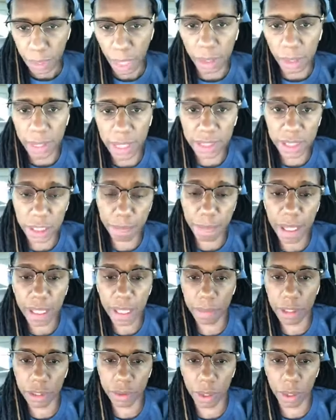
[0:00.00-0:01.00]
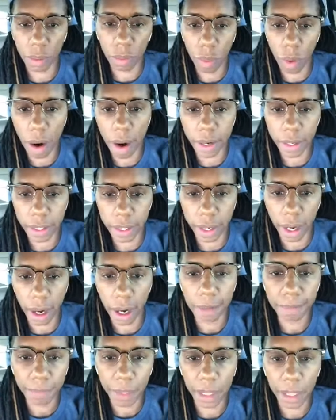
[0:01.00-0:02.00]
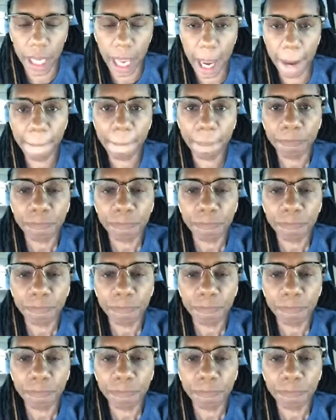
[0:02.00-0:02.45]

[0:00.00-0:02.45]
Lisa's making me drink water, y'all, okay?